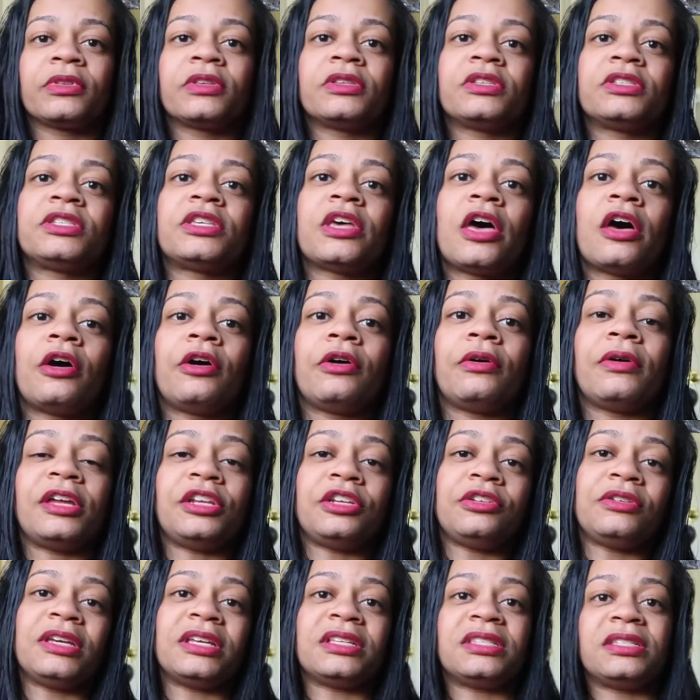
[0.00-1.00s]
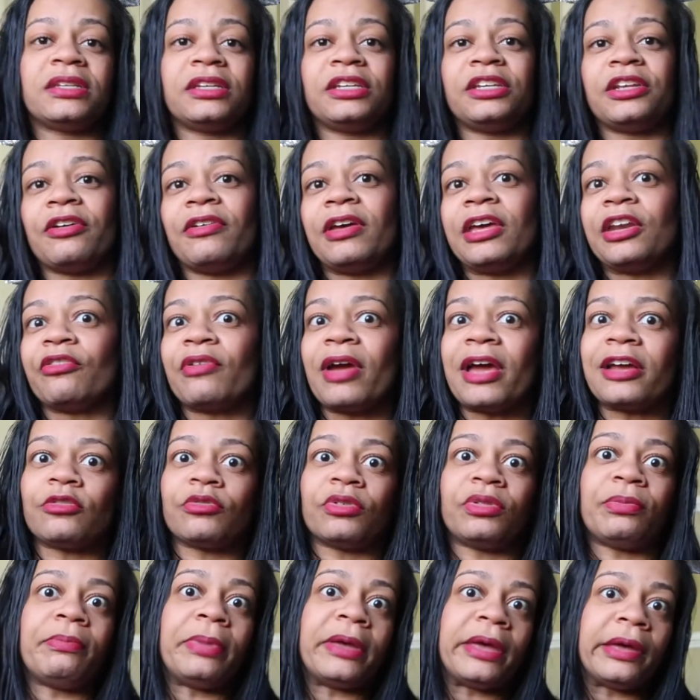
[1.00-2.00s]
So, and you get to, you know, interact
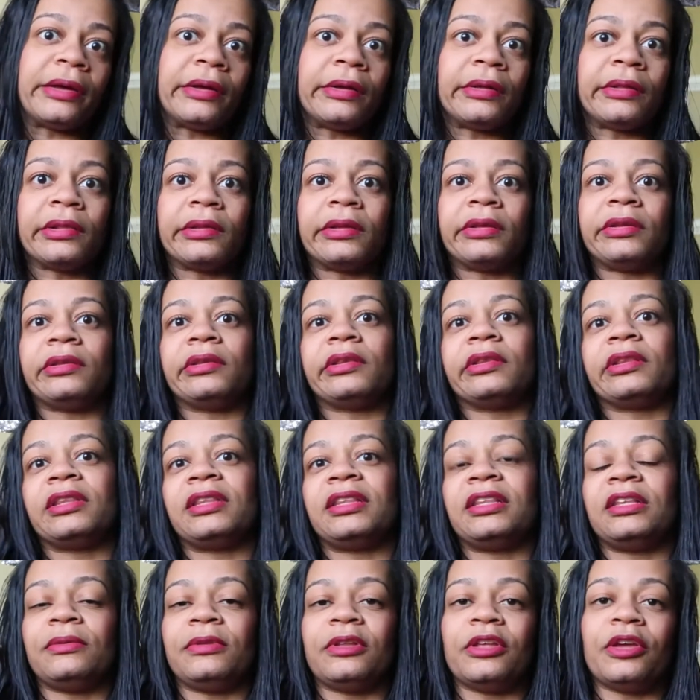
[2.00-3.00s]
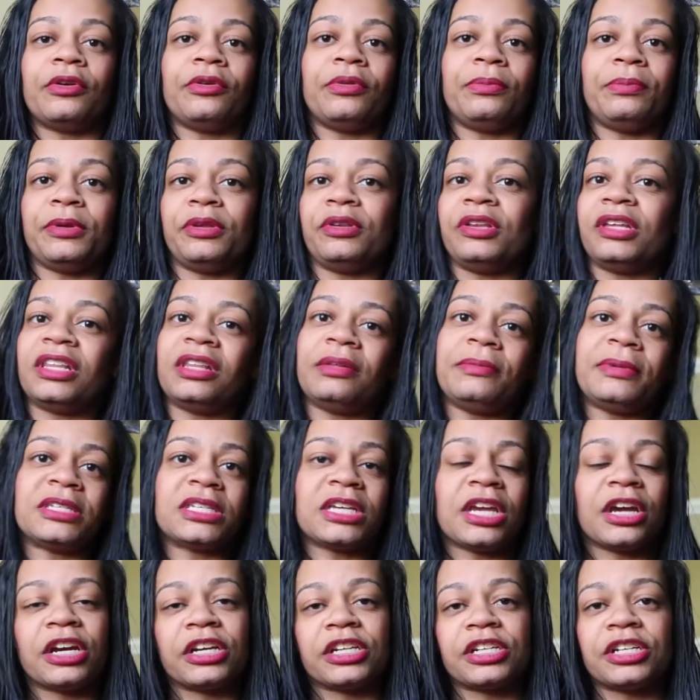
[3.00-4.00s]
with Belle and the Beauty and the
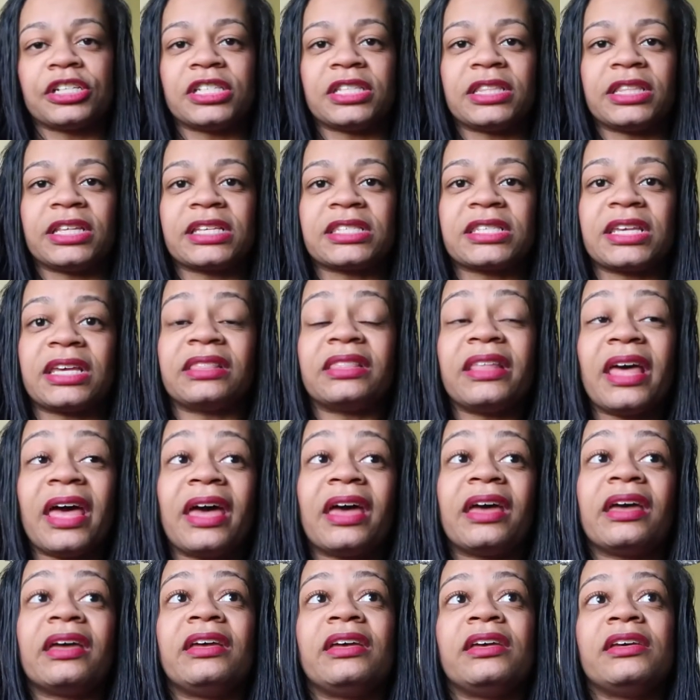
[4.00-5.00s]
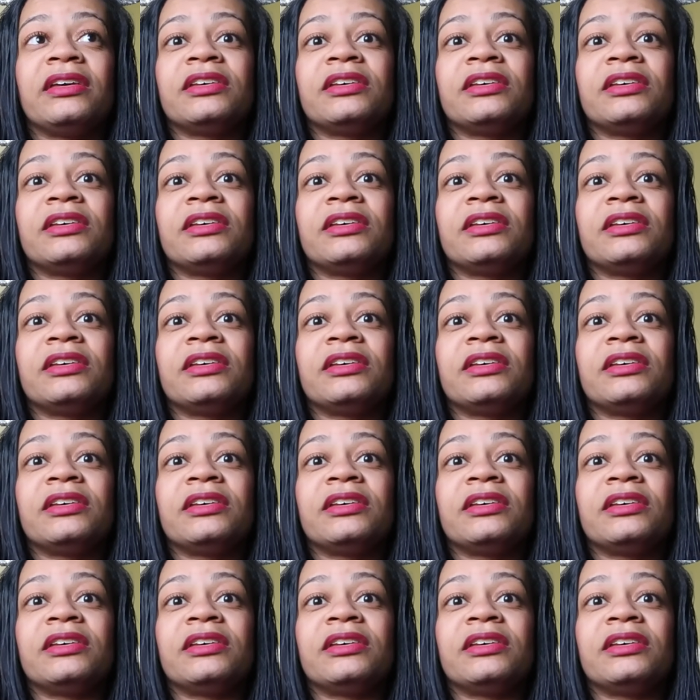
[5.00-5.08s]
Beast characters and things like that.